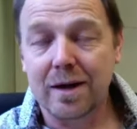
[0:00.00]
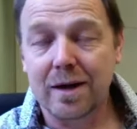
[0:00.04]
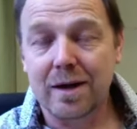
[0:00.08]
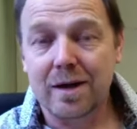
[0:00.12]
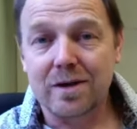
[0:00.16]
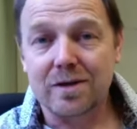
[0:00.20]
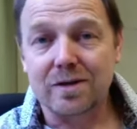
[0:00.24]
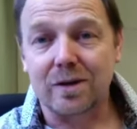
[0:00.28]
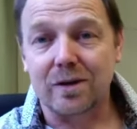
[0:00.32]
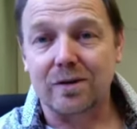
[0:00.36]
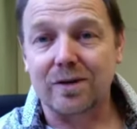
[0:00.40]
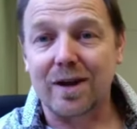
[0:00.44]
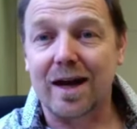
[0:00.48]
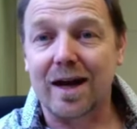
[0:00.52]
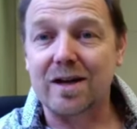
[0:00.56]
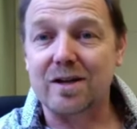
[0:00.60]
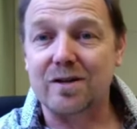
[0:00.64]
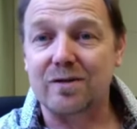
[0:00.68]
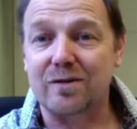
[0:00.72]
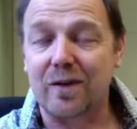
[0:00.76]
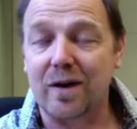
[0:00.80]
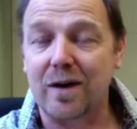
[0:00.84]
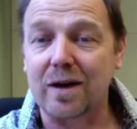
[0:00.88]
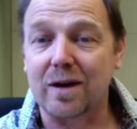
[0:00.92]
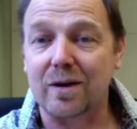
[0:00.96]
So that
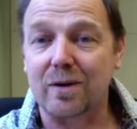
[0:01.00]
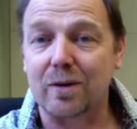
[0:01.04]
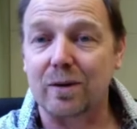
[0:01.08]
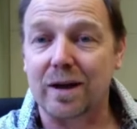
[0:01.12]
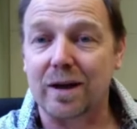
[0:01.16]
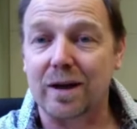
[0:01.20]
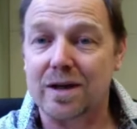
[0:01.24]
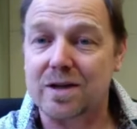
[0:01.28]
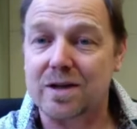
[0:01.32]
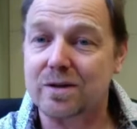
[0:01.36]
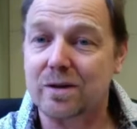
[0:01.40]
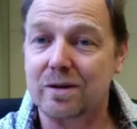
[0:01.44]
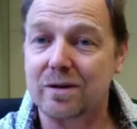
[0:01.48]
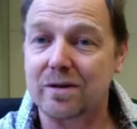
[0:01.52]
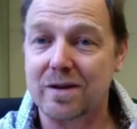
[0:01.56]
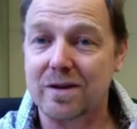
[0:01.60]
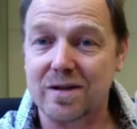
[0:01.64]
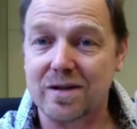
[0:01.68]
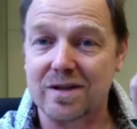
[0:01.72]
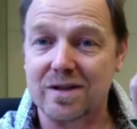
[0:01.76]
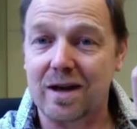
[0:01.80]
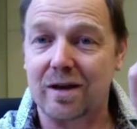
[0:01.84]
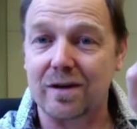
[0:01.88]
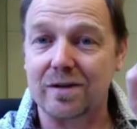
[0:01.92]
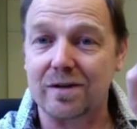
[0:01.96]
is very cool. I showed you the
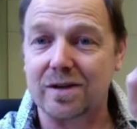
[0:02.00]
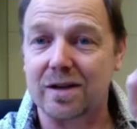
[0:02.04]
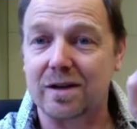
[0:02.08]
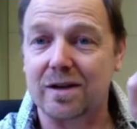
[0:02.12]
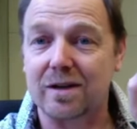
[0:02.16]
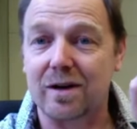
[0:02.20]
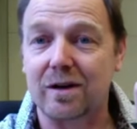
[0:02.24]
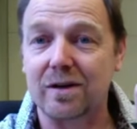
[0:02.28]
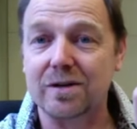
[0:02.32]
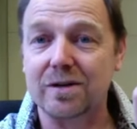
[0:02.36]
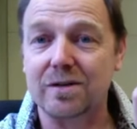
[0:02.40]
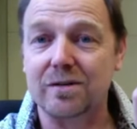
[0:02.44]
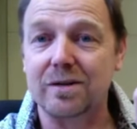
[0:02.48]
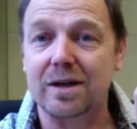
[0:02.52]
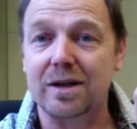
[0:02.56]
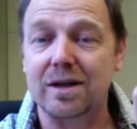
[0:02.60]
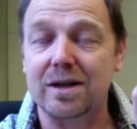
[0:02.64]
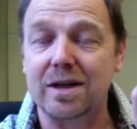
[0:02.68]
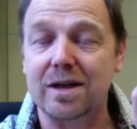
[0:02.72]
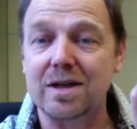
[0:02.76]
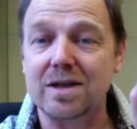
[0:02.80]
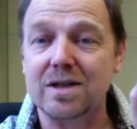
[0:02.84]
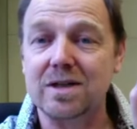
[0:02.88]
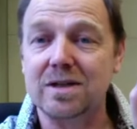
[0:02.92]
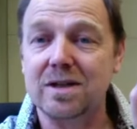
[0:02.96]
cells in culture in the
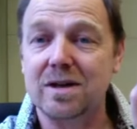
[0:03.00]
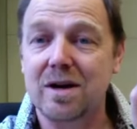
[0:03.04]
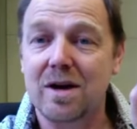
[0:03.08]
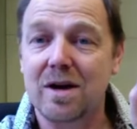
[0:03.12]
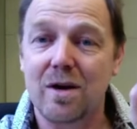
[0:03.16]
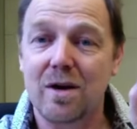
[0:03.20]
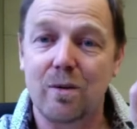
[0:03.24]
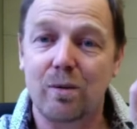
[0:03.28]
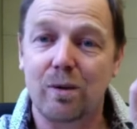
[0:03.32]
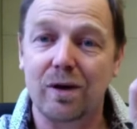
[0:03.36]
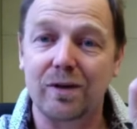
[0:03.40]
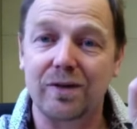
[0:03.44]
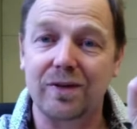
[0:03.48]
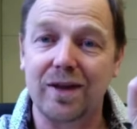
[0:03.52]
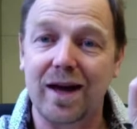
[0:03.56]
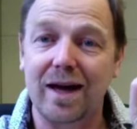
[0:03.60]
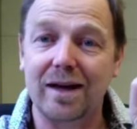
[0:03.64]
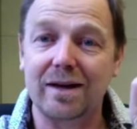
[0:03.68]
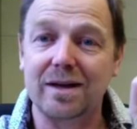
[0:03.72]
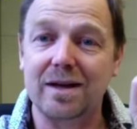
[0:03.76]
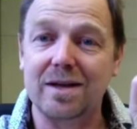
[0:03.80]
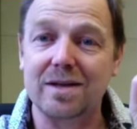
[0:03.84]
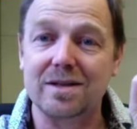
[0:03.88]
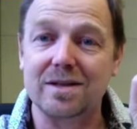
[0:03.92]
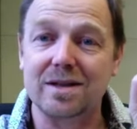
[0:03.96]
dish. What
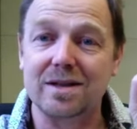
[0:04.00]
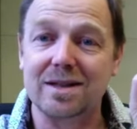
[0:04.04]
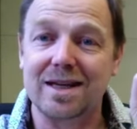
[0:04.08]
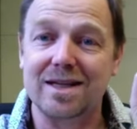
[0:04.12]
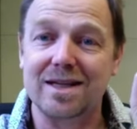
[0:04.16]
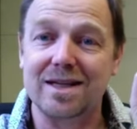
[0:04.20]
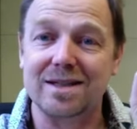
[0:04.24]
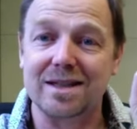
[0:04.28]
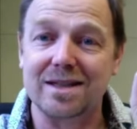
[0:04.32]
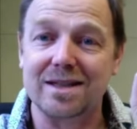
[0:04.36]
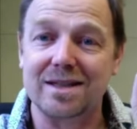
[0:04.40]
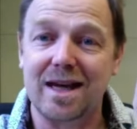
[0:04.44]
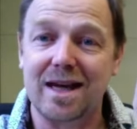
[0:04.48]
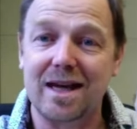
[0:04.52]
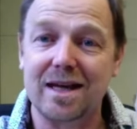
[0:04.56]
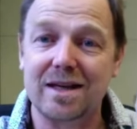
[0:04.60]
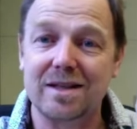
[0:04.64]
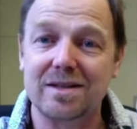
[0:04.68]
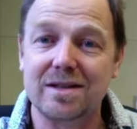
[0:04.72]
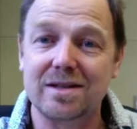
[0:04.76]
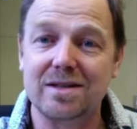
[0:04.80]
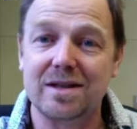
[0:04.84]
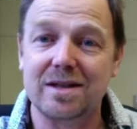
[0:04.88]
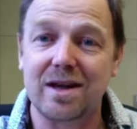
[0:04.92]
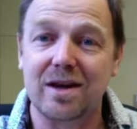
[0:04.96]
that does is it
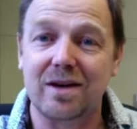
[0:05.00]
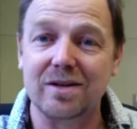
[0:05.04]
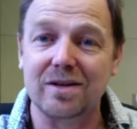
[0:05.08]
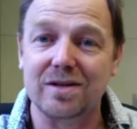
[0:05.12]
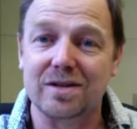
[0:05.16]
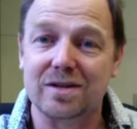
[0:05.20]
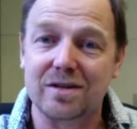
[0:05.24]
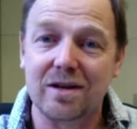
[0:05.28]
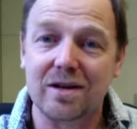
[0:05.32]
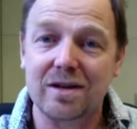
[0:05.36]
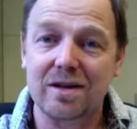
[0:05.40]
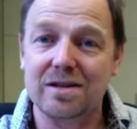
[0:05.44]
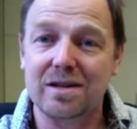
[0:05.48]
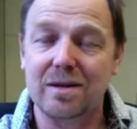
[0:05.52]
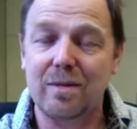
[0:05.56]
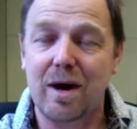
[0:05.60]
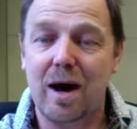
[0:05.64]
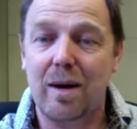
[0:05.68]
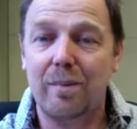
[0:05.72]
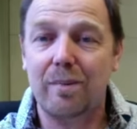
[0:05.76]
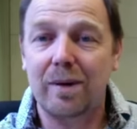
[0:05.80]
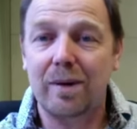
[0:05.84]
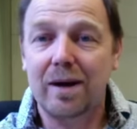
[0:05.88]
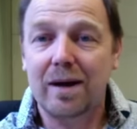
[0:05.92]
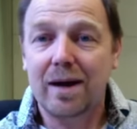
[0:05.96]
takes the cells, sucks them
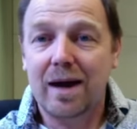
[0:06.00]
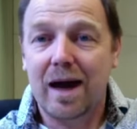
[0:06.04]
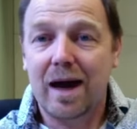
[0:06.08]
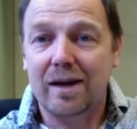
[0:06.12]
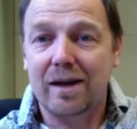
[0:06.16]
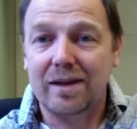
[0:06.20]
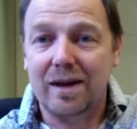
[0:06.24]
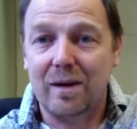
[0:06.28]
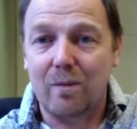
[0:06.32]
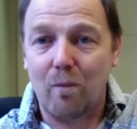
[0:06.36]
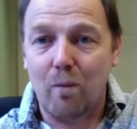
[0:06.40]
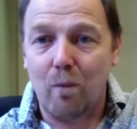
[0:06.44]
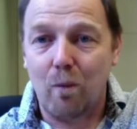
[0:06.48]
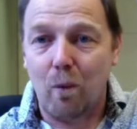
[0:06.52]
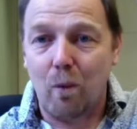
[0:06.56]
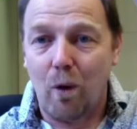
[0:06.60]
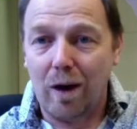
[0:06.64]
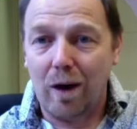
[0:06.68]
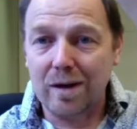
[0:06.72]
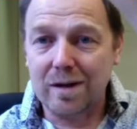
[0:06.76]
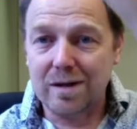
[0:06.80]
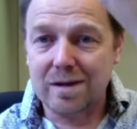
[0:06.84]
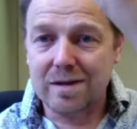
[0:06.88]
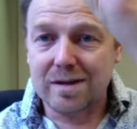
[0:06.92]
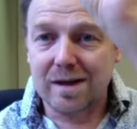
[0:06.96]
up, and then
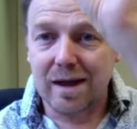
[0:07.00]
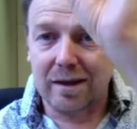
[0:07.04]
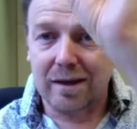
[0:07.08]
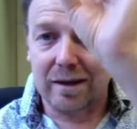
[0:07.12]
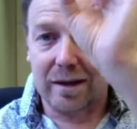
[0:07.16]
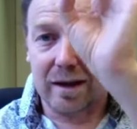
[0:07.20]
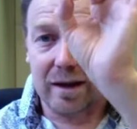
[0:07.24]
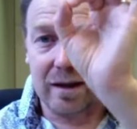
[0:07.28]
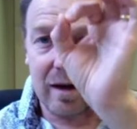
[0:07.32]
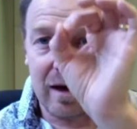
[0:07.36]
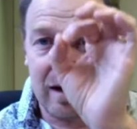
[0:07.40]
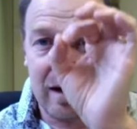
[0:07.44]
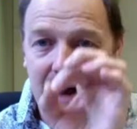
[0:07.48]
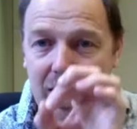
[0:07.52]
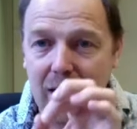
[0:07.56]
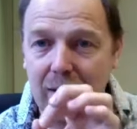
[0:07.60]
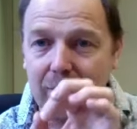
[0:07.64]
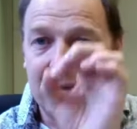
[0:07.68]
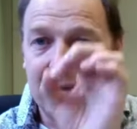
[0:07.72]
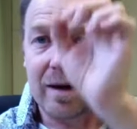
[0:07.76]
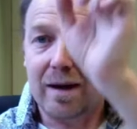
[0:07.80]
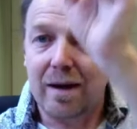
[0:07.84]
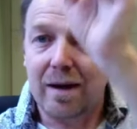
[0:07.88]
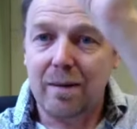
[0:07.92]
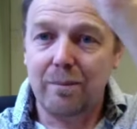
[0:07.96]
one cell at a
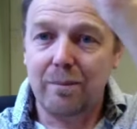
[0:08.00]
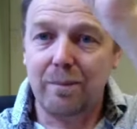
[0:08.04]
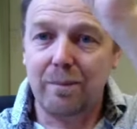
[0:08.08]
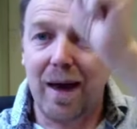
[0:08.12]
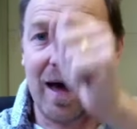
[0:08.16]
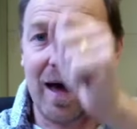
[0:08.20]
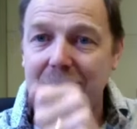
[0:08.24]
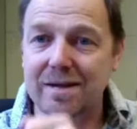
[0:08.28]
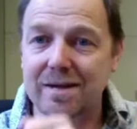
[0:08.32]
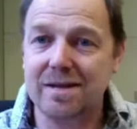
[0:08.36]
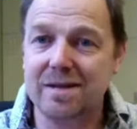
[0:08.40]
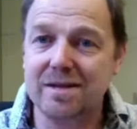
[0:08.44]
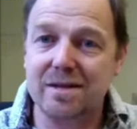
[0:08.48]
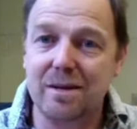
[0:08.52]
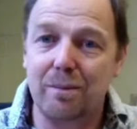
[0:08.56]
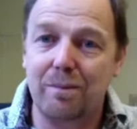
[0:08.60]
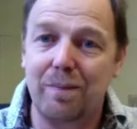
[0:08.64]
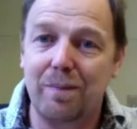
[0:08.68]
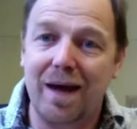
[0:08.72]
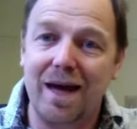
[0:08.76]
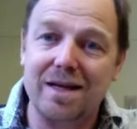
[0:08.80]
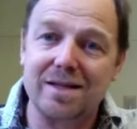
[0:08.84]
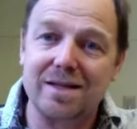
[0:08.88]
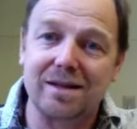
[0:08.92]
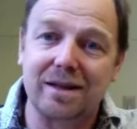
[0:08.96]
time passes them
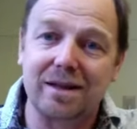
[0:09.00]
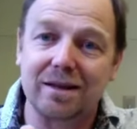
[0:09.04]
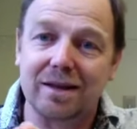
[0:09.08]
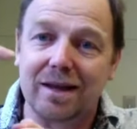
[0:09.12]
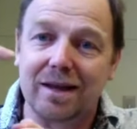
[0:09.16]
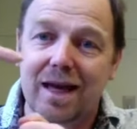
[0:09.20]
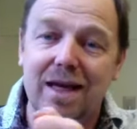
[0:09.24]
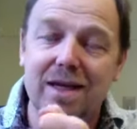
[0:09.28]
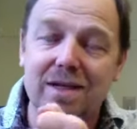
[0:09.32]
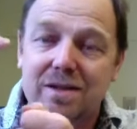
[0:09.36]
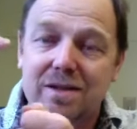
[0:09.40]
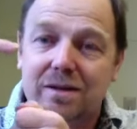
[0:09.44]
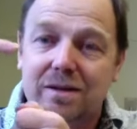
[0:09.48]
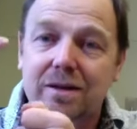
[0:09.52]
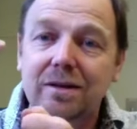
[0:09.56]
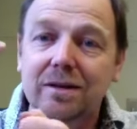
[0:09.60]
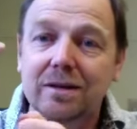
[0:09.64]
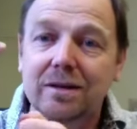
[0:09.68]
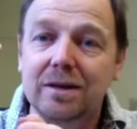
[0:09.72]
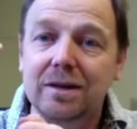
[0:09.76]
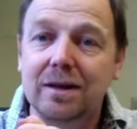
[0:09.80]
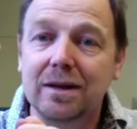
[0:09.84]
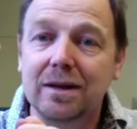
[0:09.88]
past the laser.